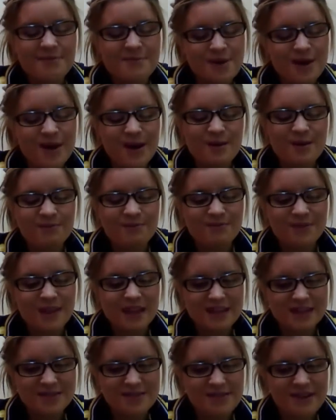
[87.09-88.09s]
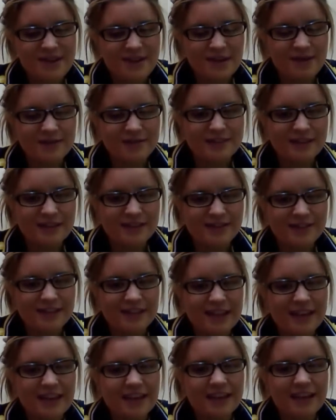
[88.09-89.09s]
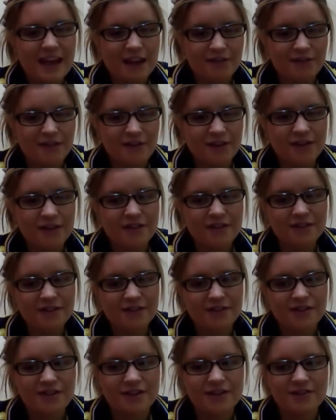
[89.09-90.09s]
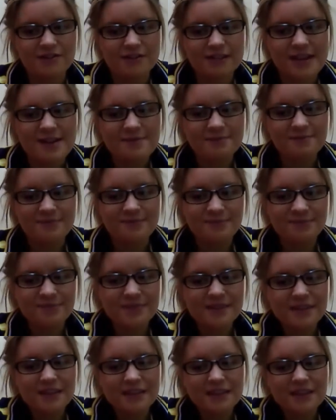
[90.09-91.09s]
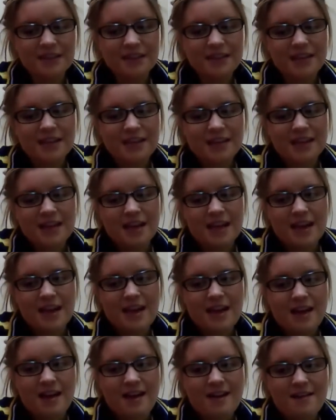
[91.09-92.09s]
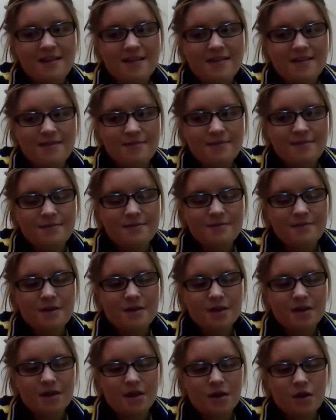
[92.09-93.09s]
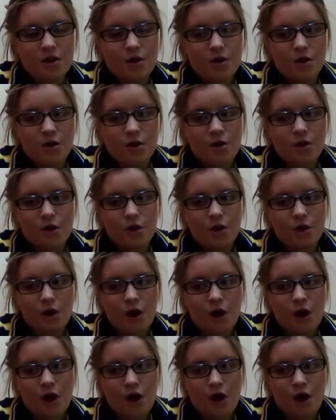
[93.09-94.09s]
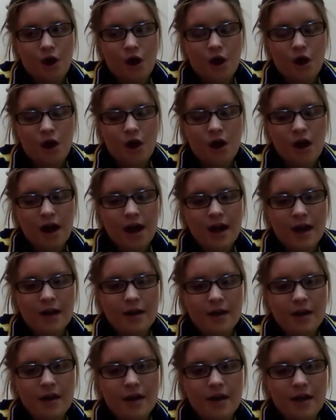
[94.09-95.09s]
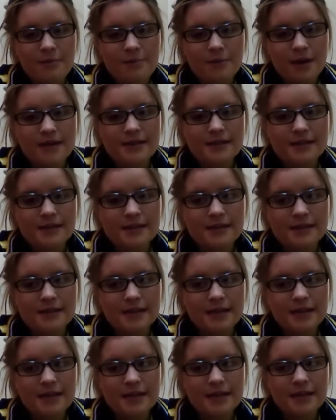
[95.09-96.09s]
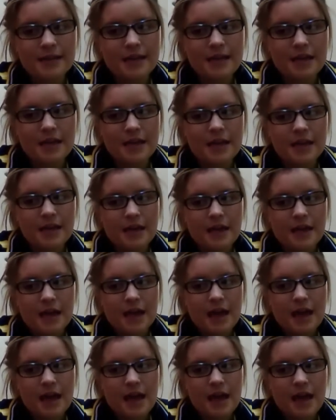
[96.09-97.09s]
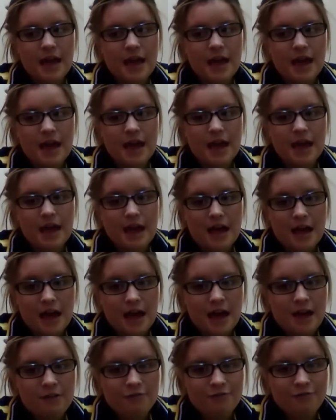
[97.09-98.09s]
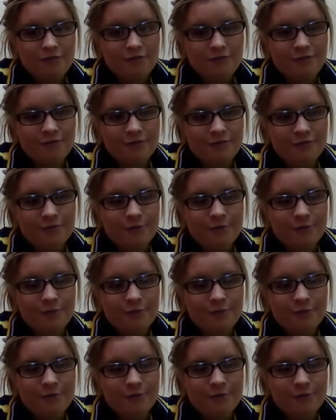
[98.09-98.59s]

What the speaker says: But next video I'll definitely have her so you can all see. I basically have